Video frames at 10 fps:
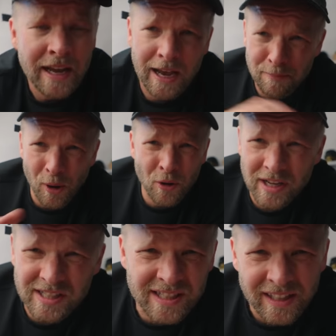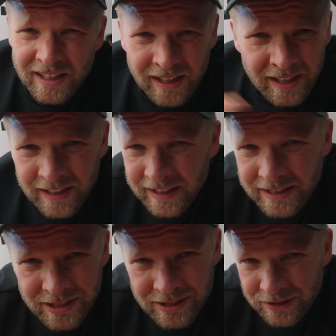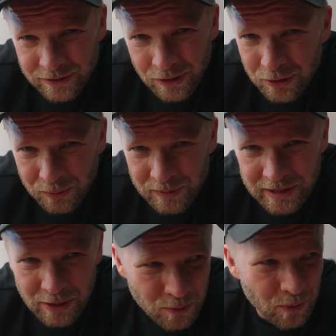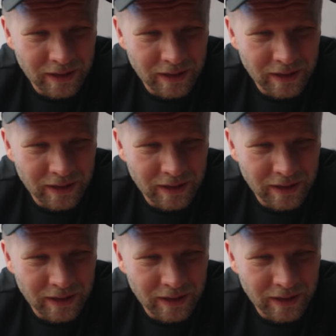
And bonus, they just look really cool.